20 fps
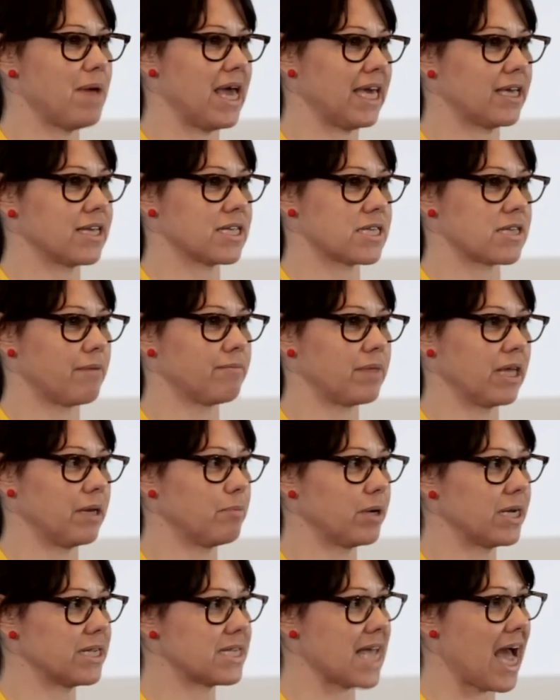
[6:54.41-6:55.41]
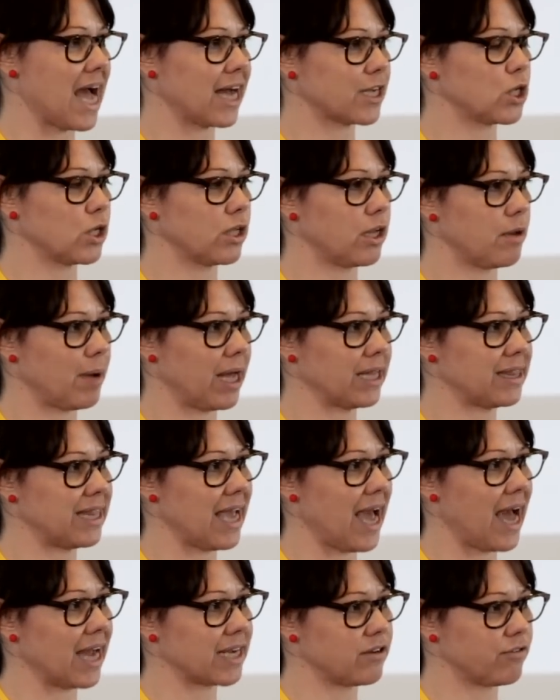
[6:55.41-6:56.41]
making something, but it's actually about
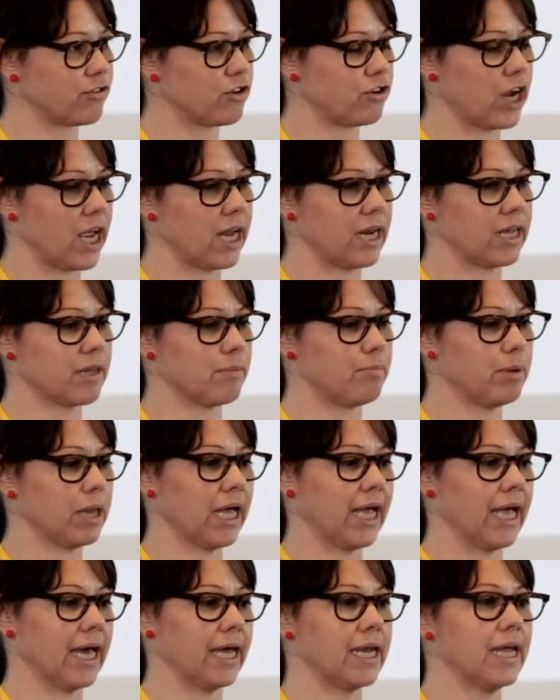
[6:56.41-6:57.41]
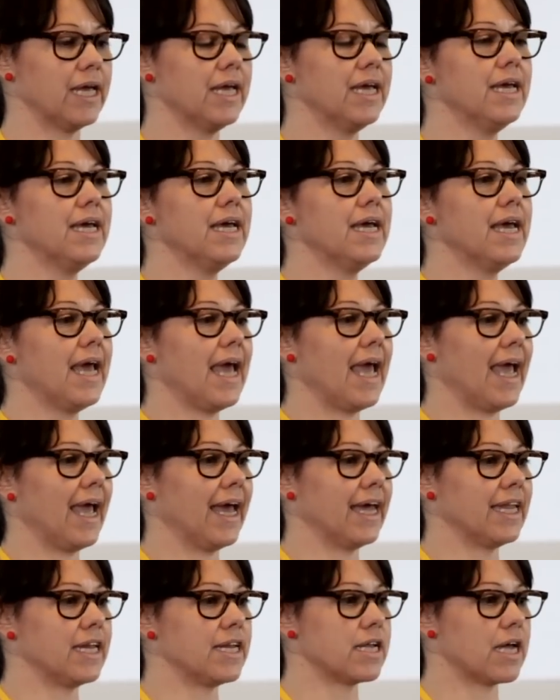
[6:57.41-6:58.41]
the act of creating the plan.
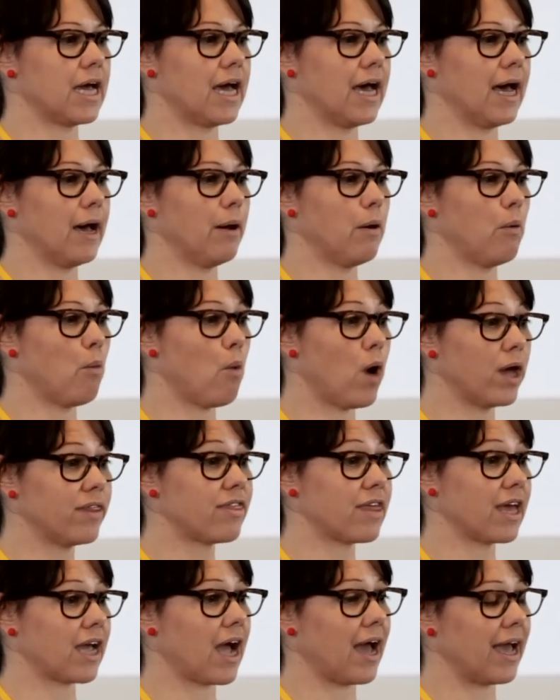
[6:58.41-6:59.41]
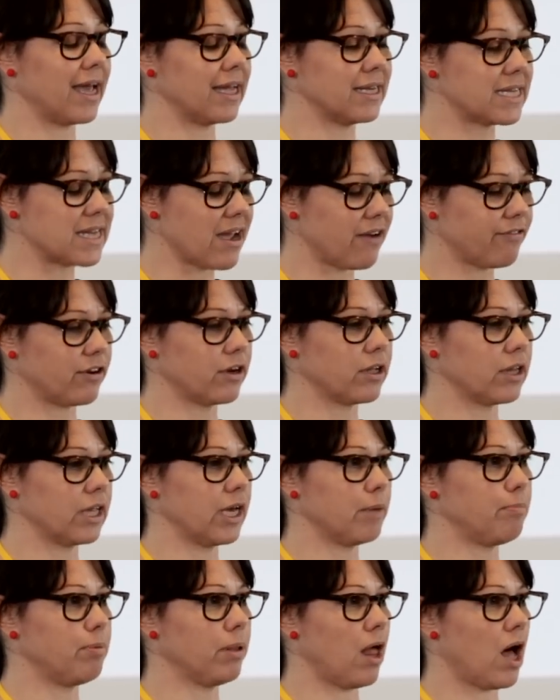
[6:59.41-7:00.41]
And one thing I
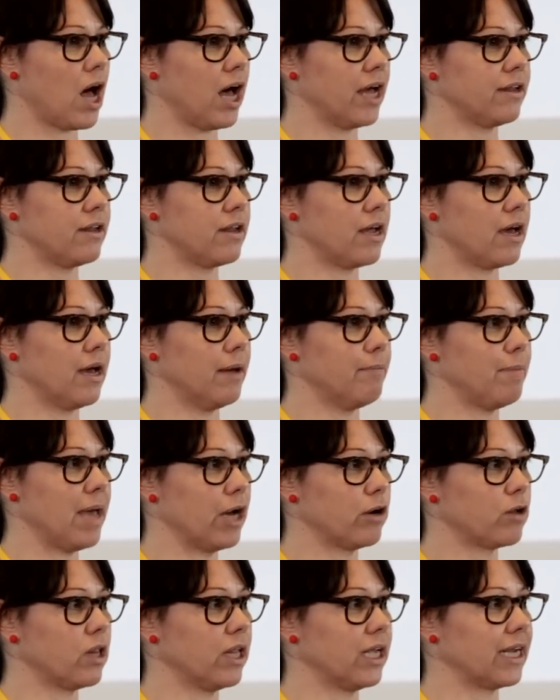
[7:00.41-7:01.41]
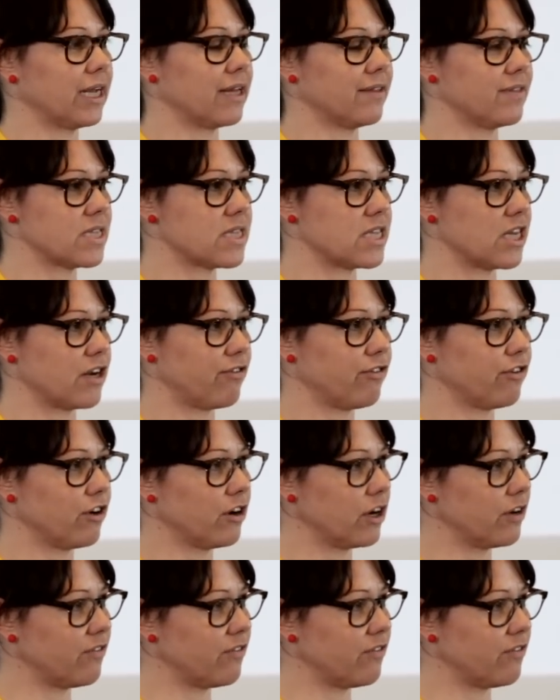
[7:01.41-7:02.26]
definitely applaud Mayo Clinic and the Center for